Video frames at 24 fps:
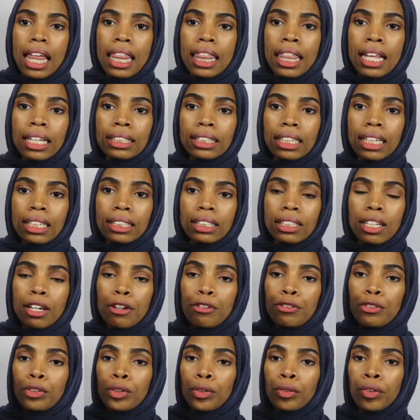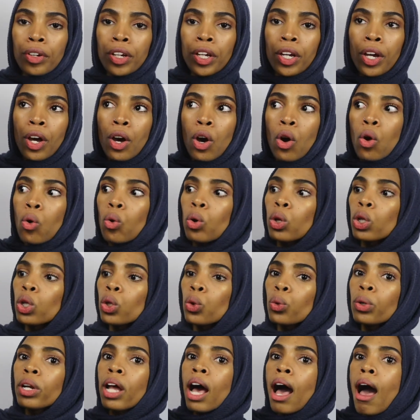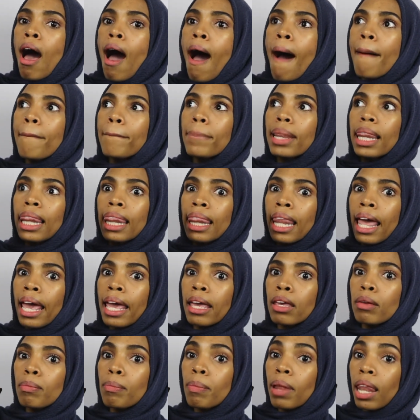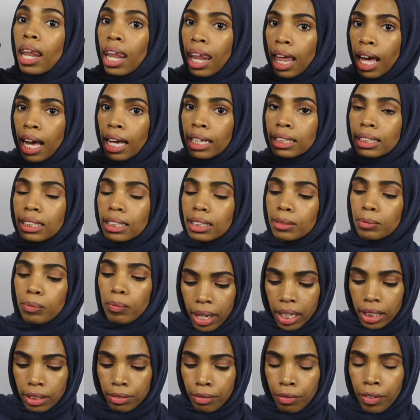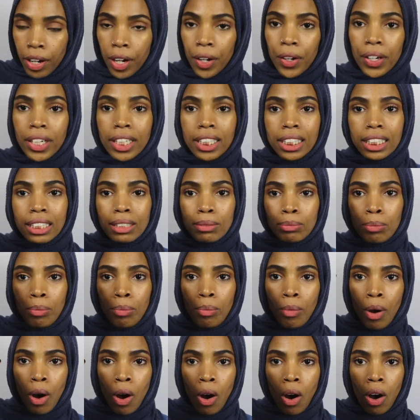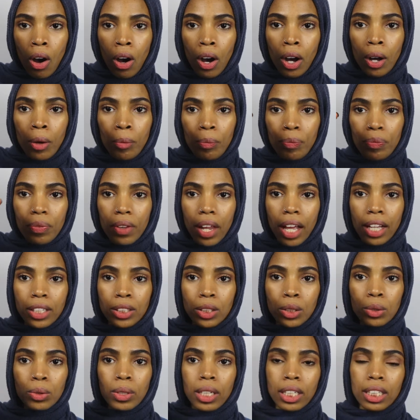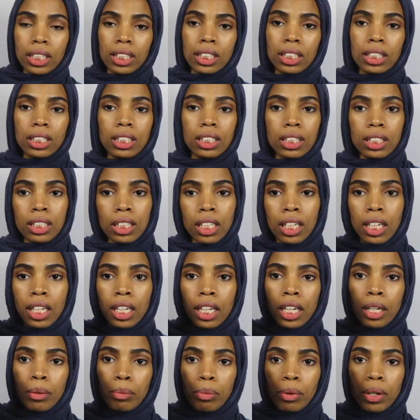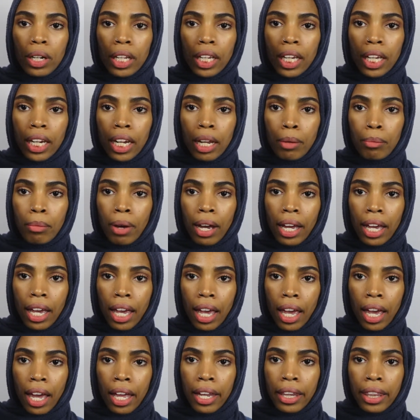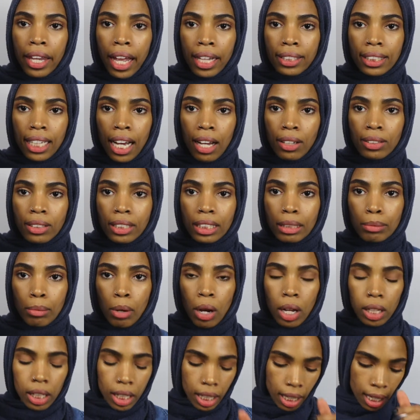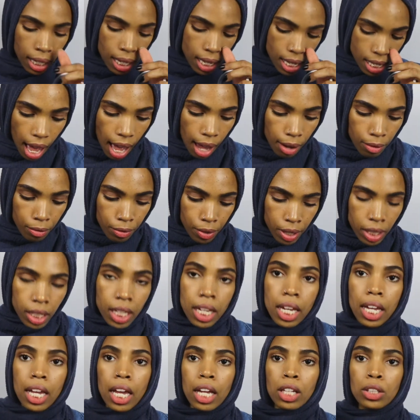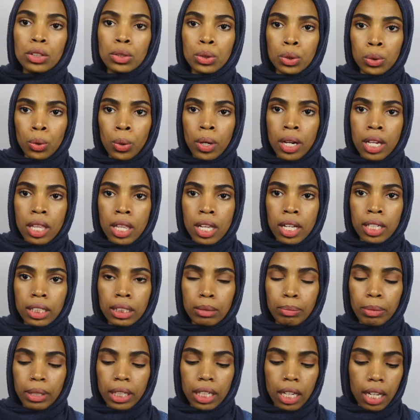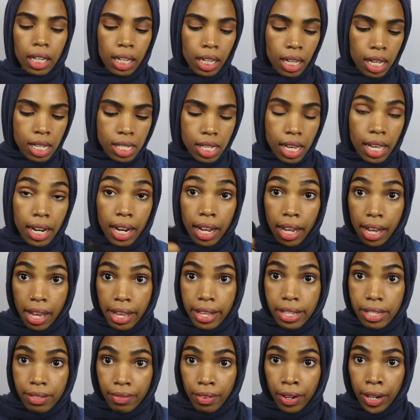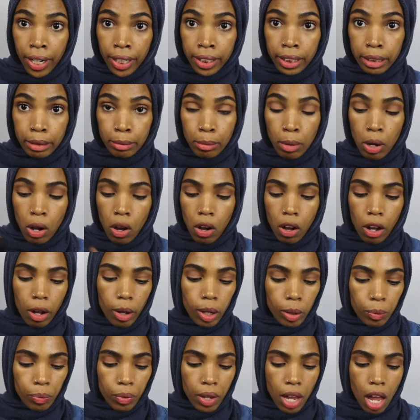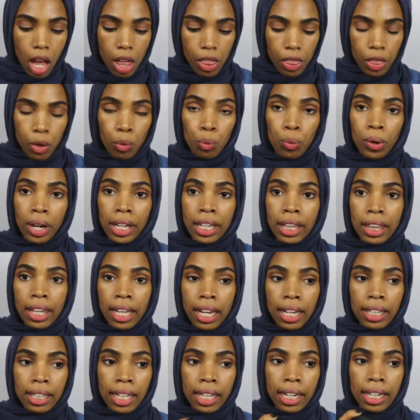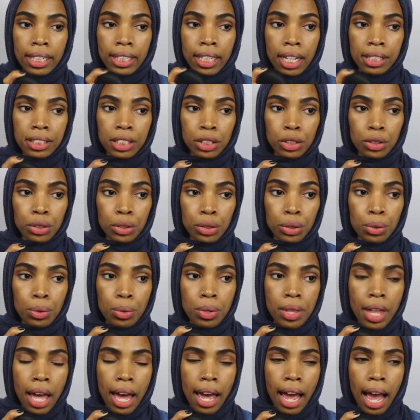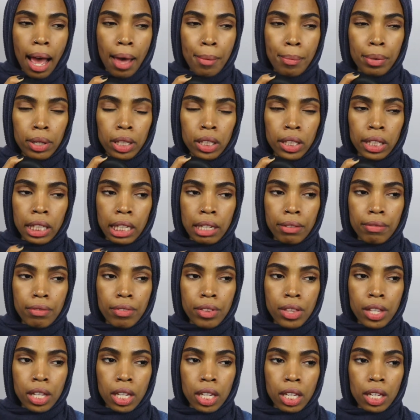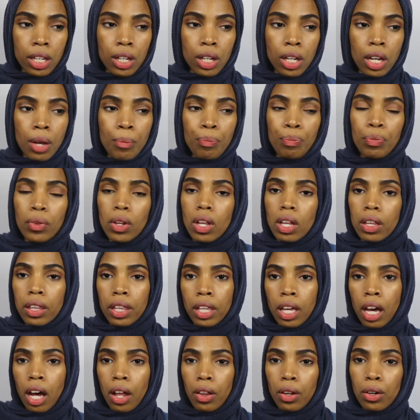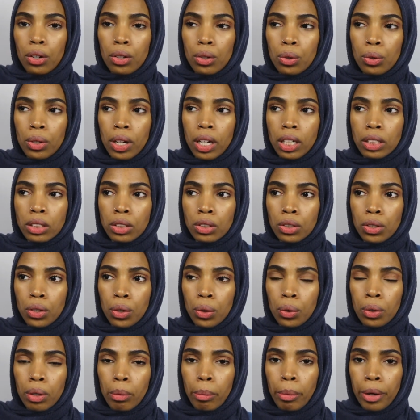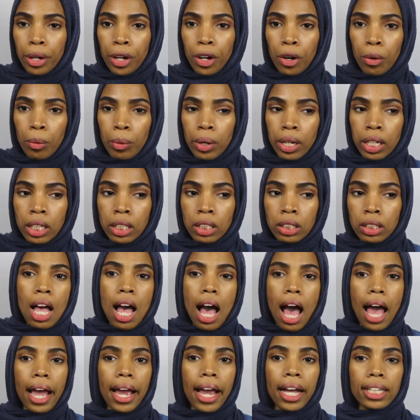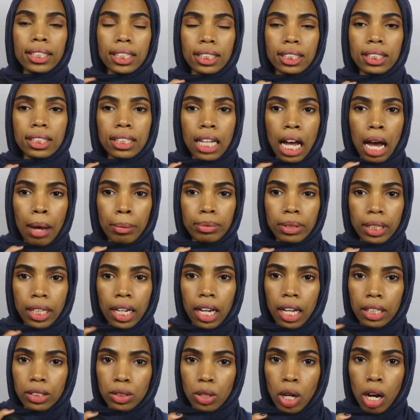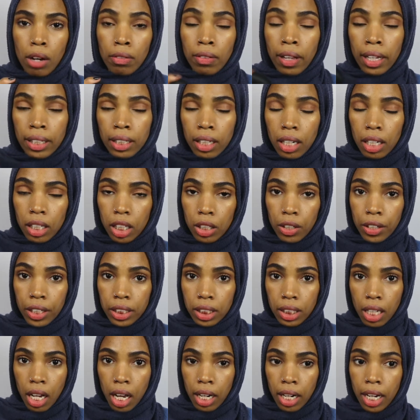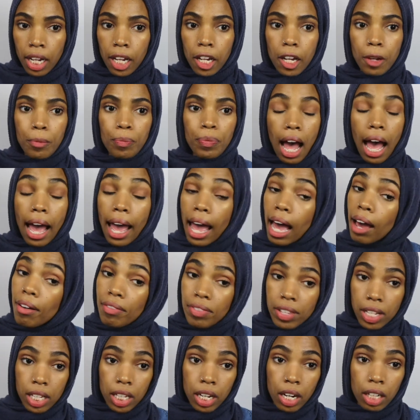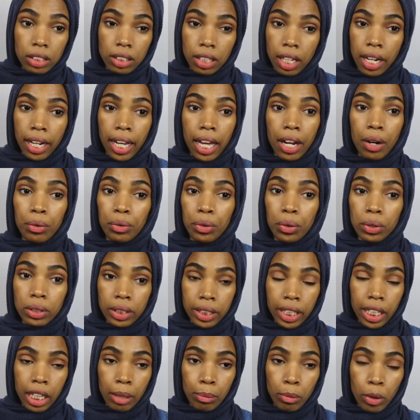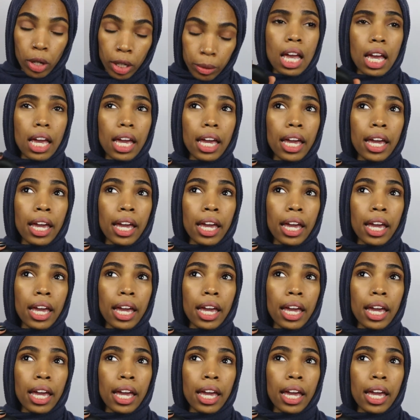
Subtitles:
This is the Foreo Luna Play Plus. It is very small, as you can see, putting it in my hand, that's how small it is. I really enjoy this because it is very small. The one thing that it doesn't do that I believe the other Lunas do, the bigger ones, I guess it stops and cuts off like the Clarisonic. I have the Clarisonic, I don't use it anymore.